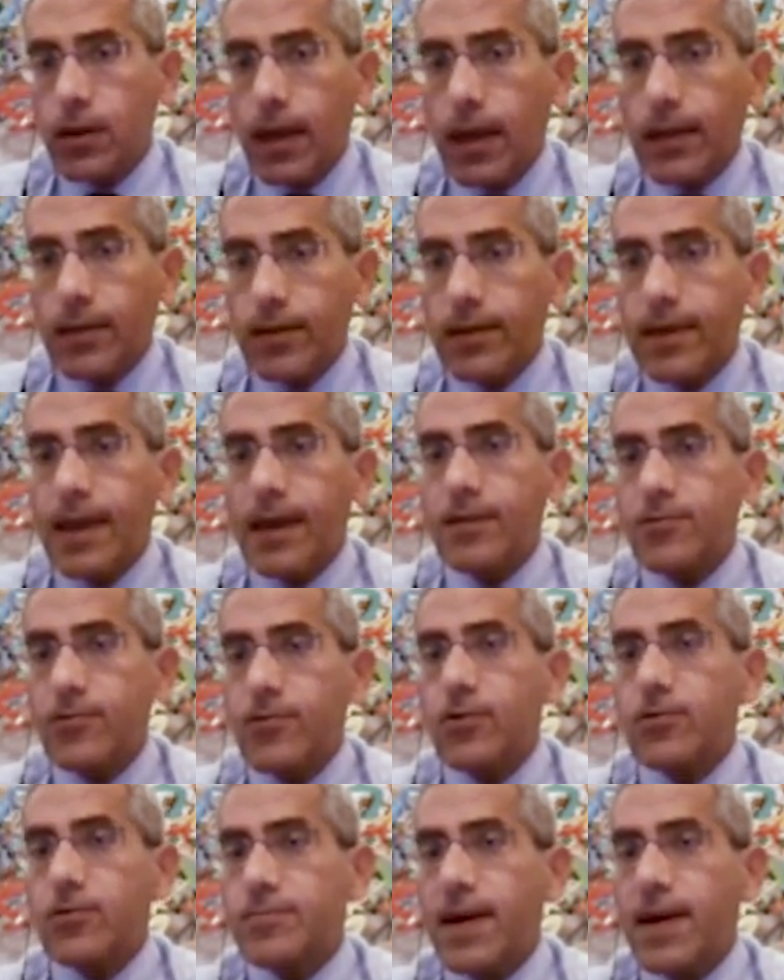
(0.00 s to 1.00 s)
And again,
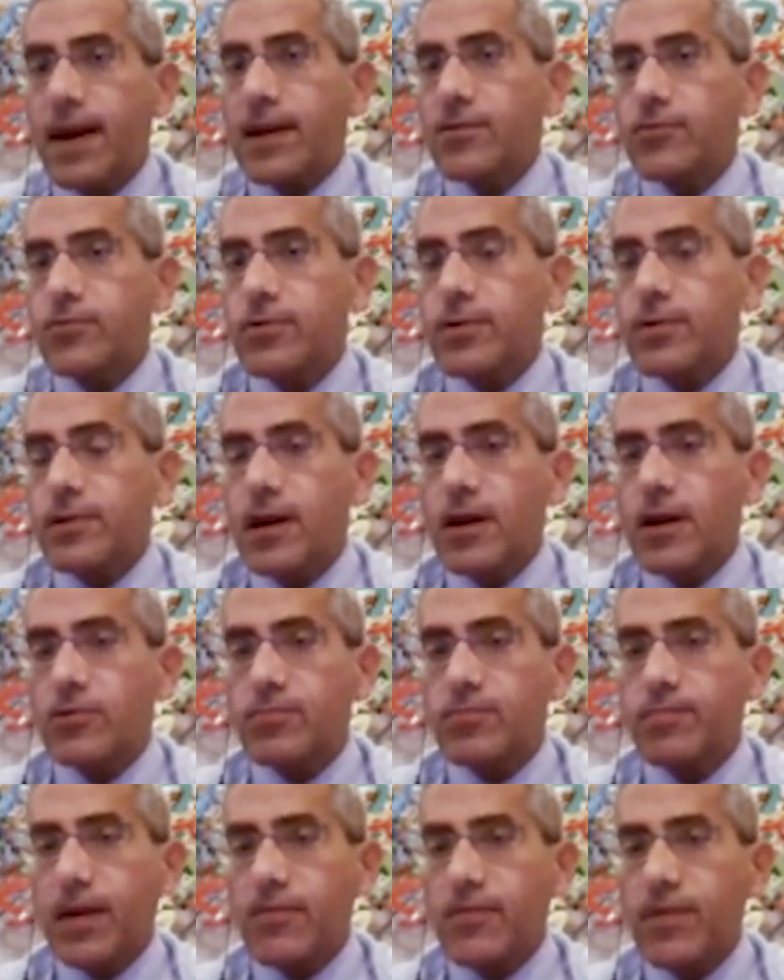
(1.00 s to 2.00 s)
goes back to the
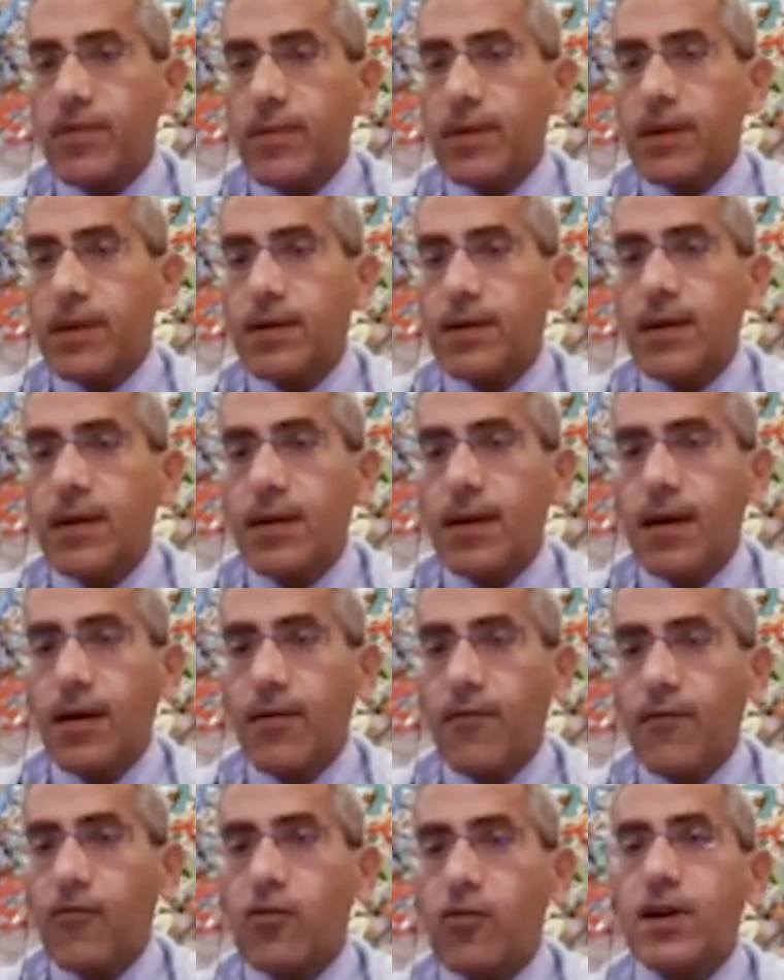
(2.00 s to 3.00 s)
current pandemic
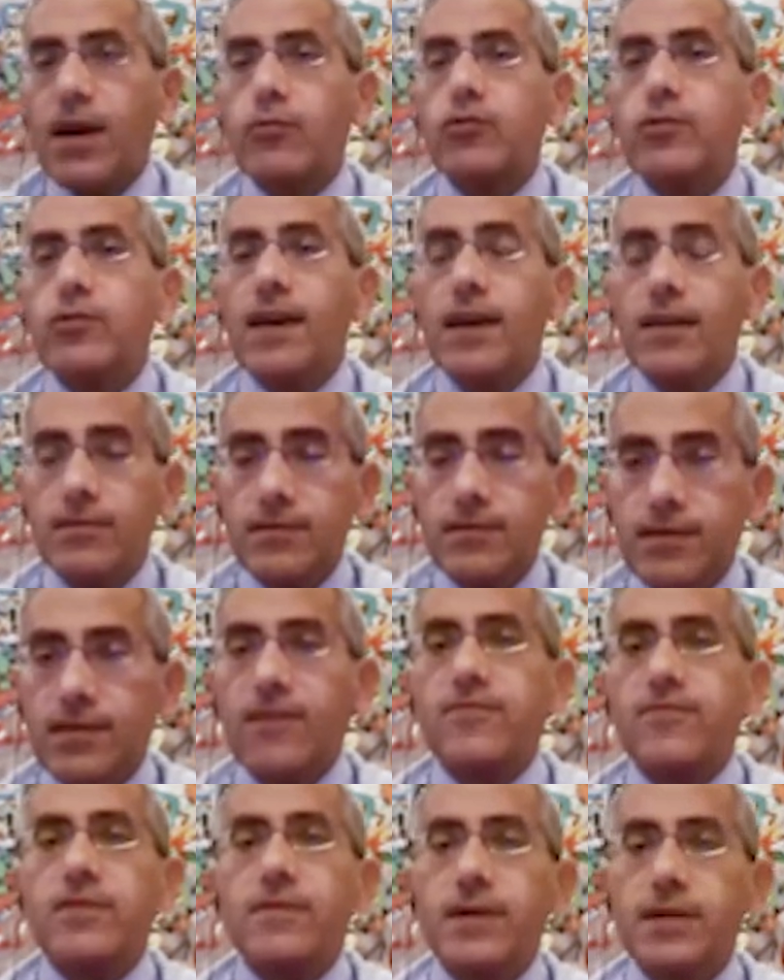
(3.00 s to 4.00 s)
vocabulary that
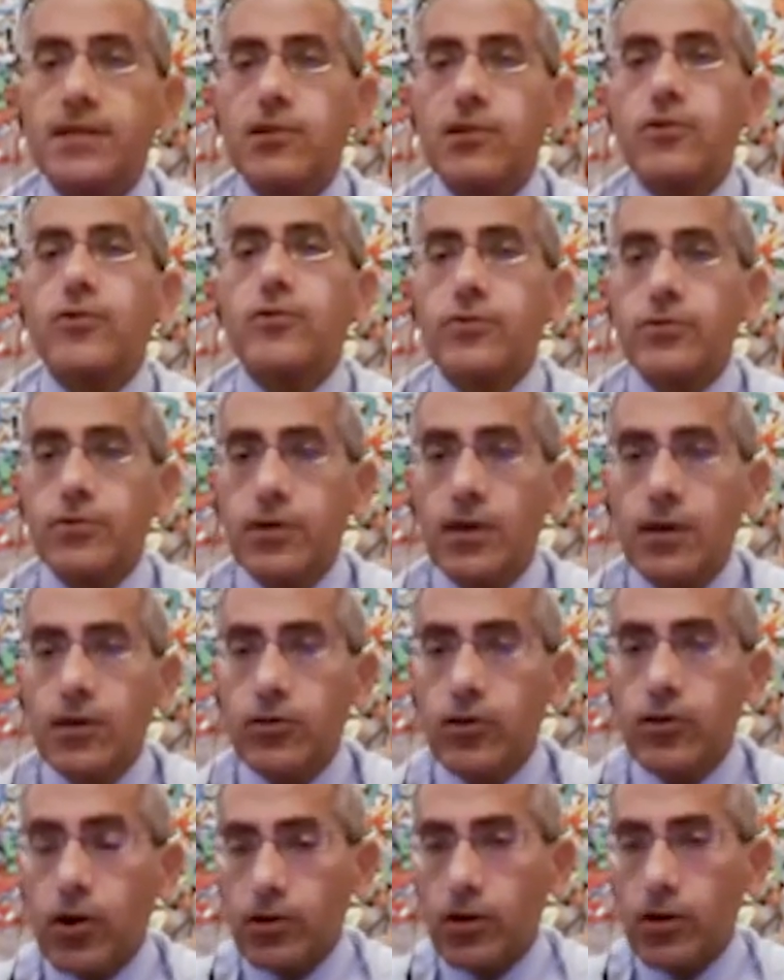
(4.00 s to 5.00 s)
everybody learned,
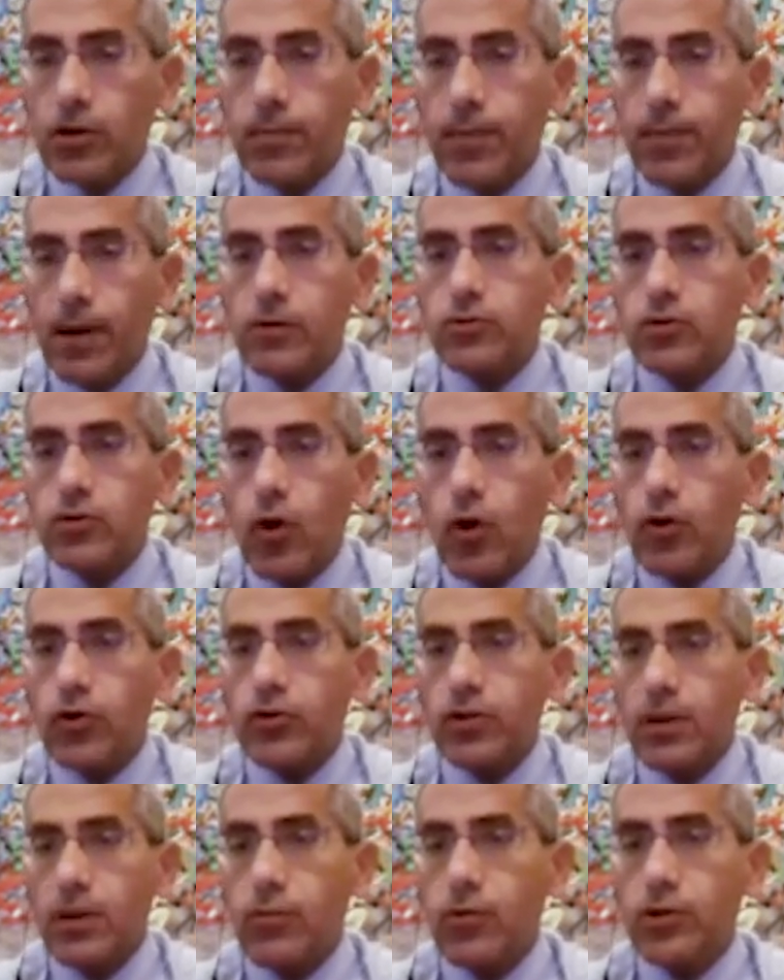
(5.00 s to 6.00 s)
talking about
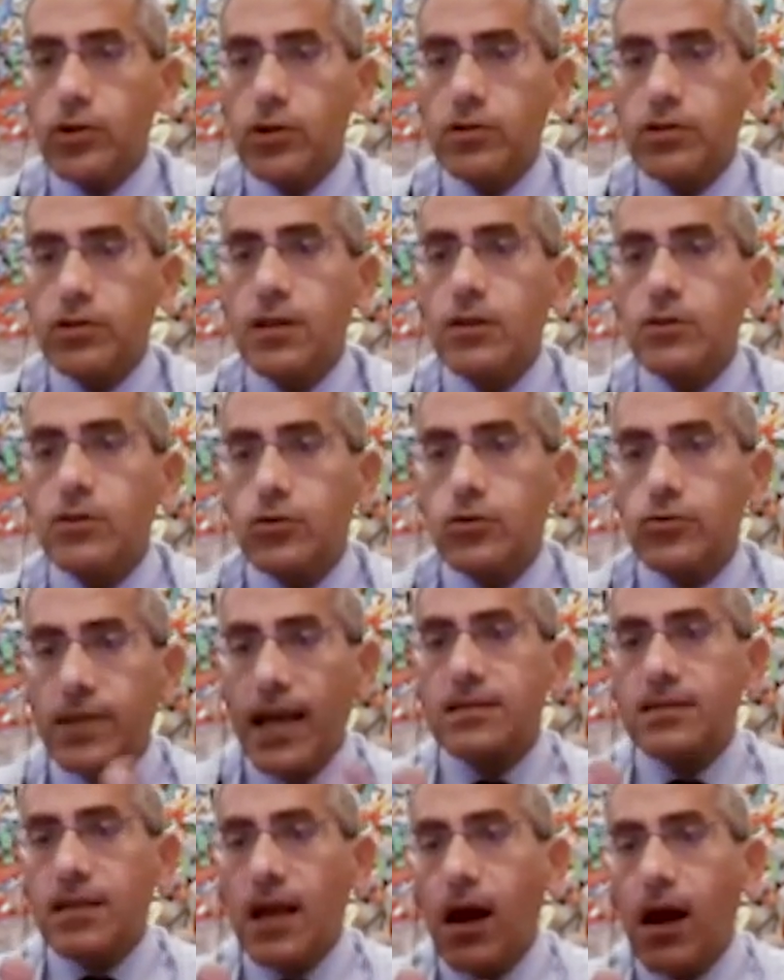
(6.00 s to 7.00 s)
herd immunity. So
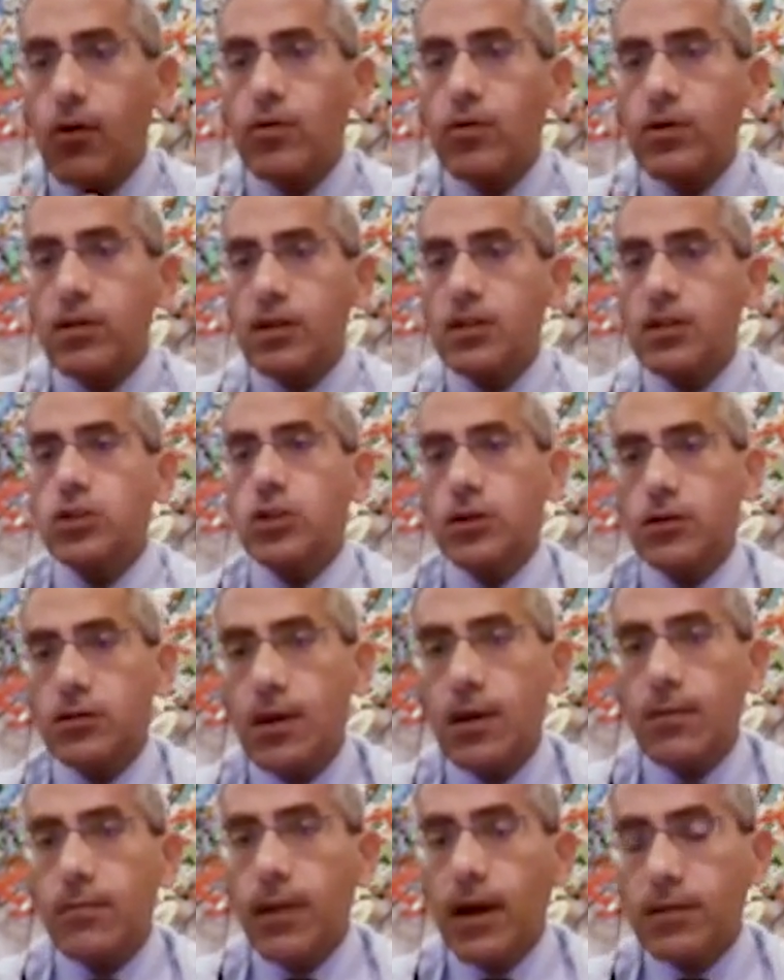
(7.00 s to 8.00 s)
that's how we reach it,
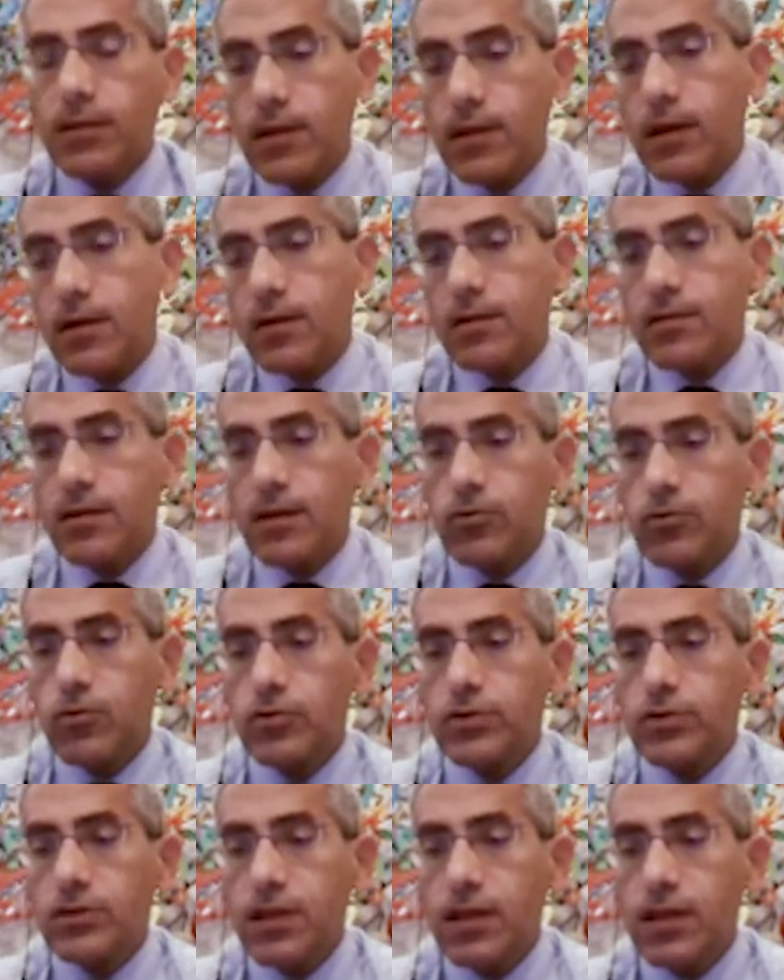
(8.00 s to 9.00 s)
by targeting
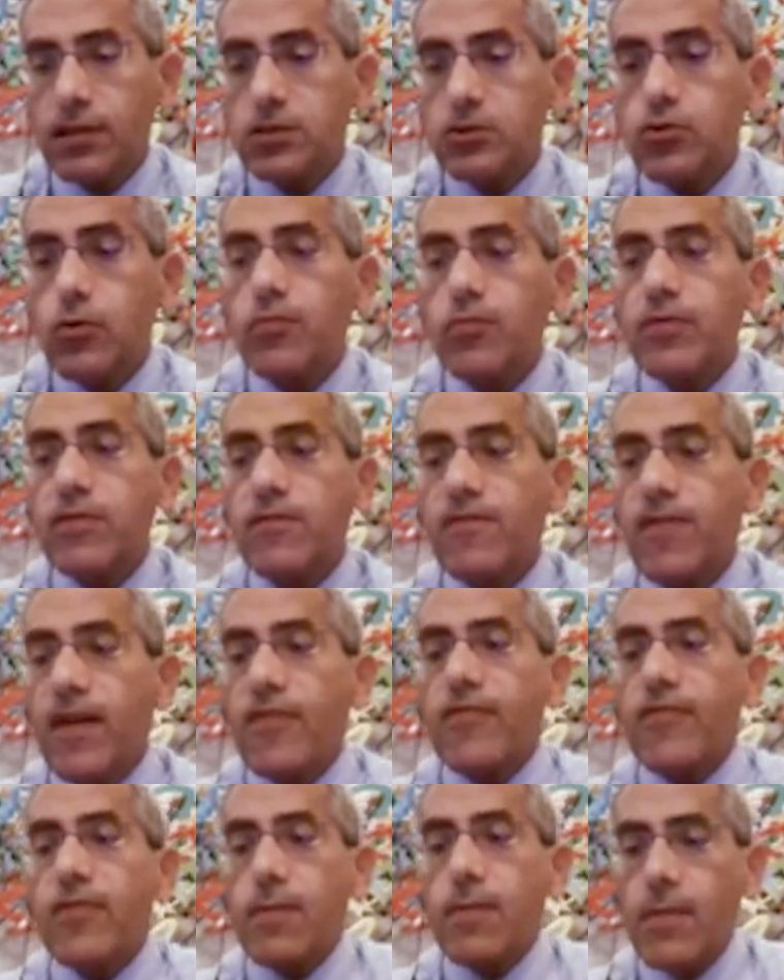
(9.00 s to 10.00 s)
those kids to
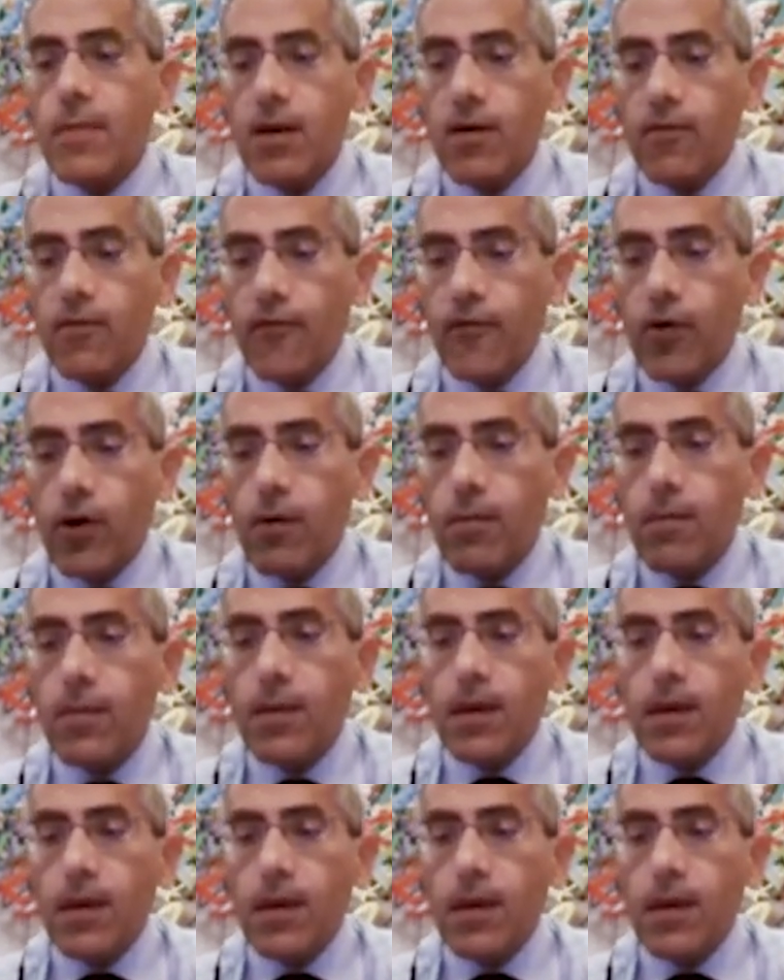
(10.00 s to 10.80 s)
prevent them from